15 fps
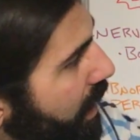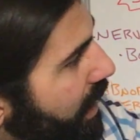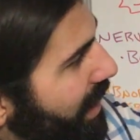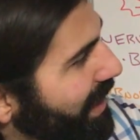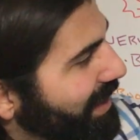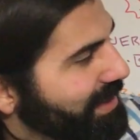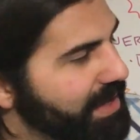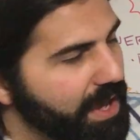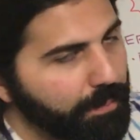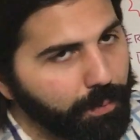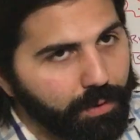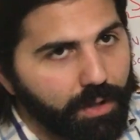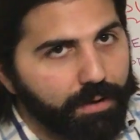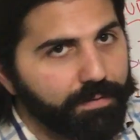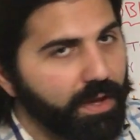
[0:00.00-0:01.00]
An
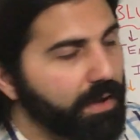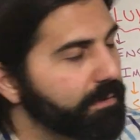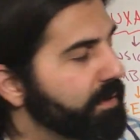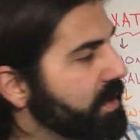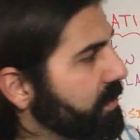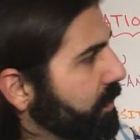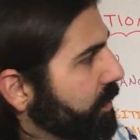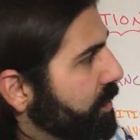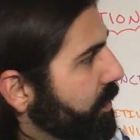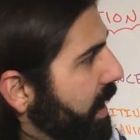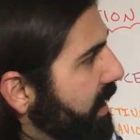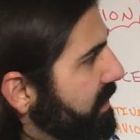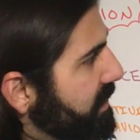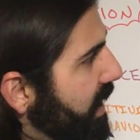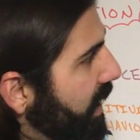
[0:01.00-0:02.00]
example of a physical
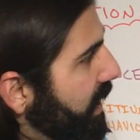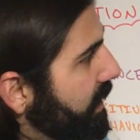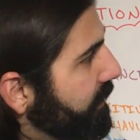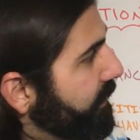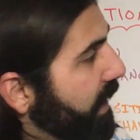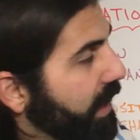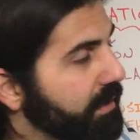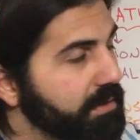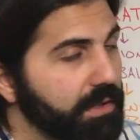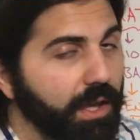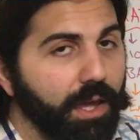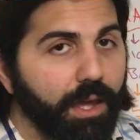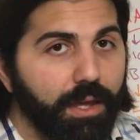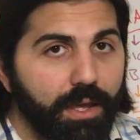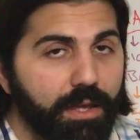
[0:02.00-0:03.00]
stress that can affect
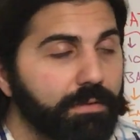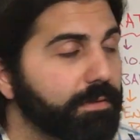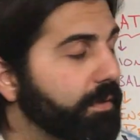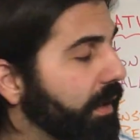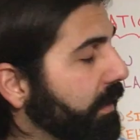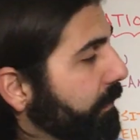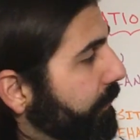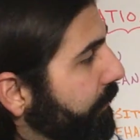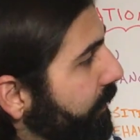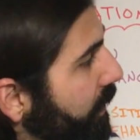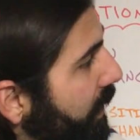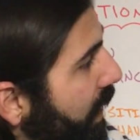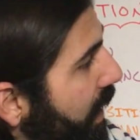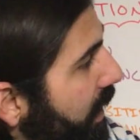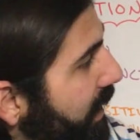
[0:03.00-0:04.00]
an infant
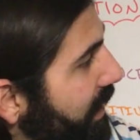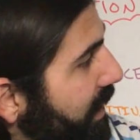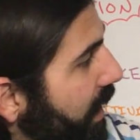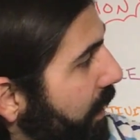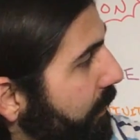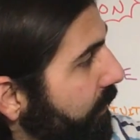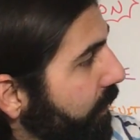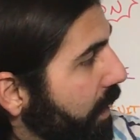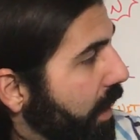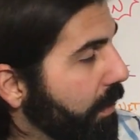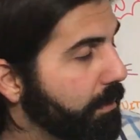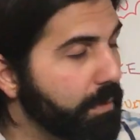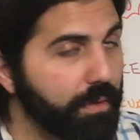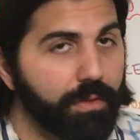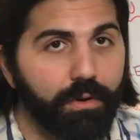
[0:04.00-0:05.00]
can come
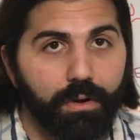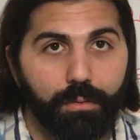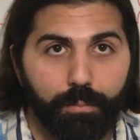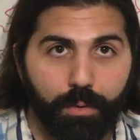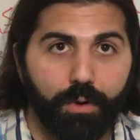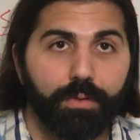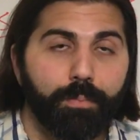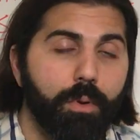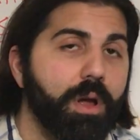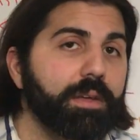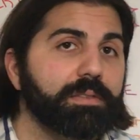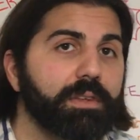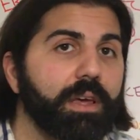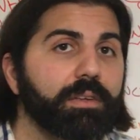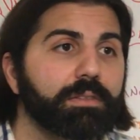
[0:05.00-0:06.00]
from the birth
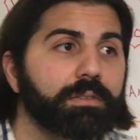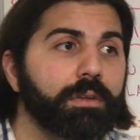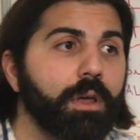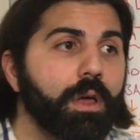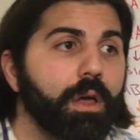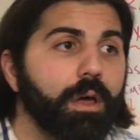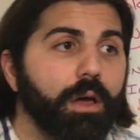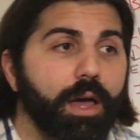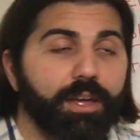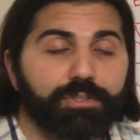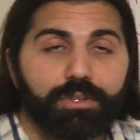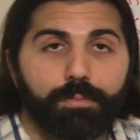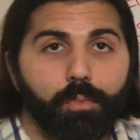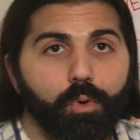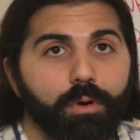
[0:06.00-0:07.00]
process.
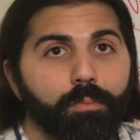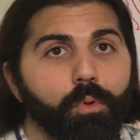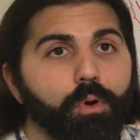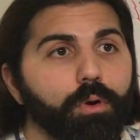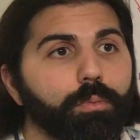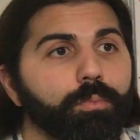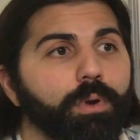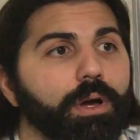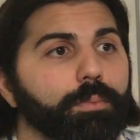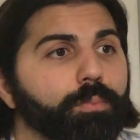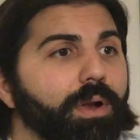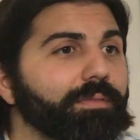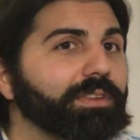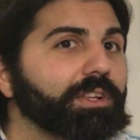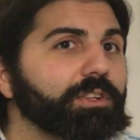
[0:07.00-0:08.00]
Actually, more and more
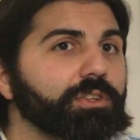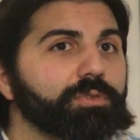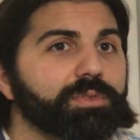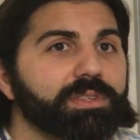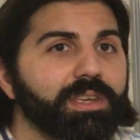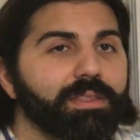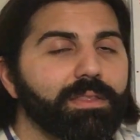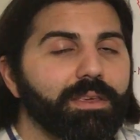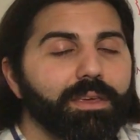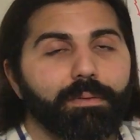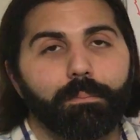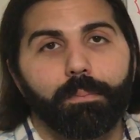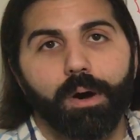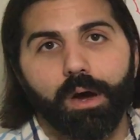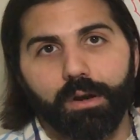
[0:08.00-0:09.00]
prevalent use in the
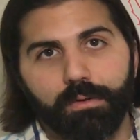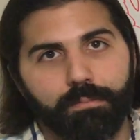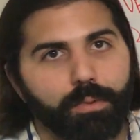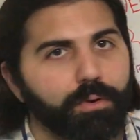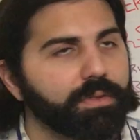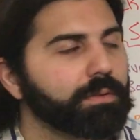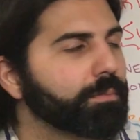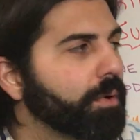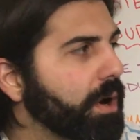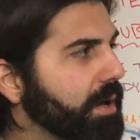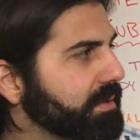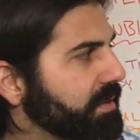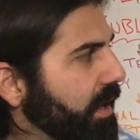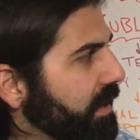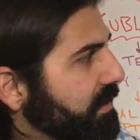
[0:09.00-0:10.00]
modern birthing
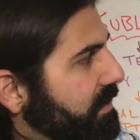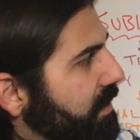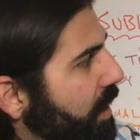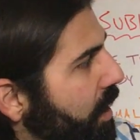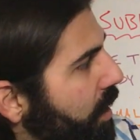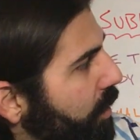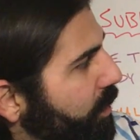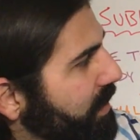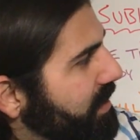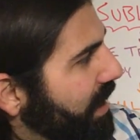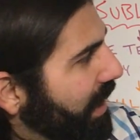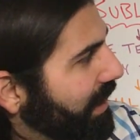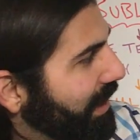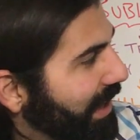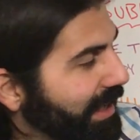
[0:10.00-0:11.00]
process, we
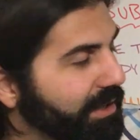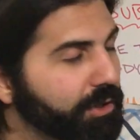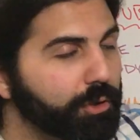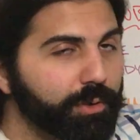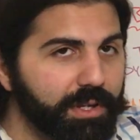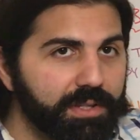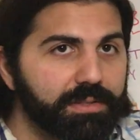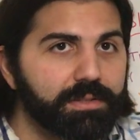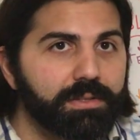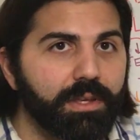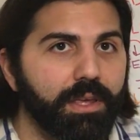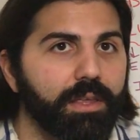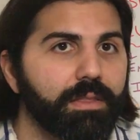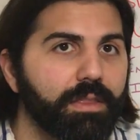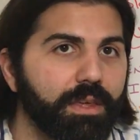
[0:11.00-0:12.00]
see an increase
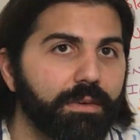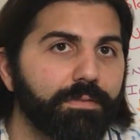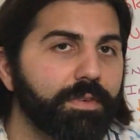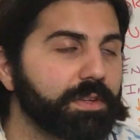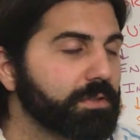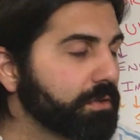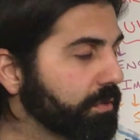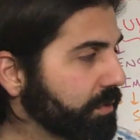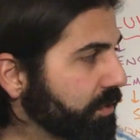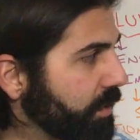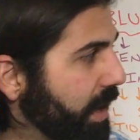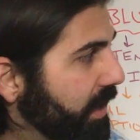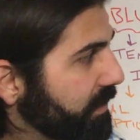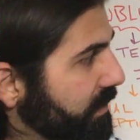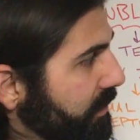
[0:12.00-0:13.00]
in the physical
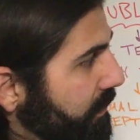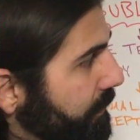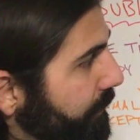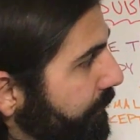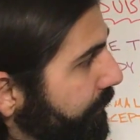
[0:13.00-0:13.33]
stress.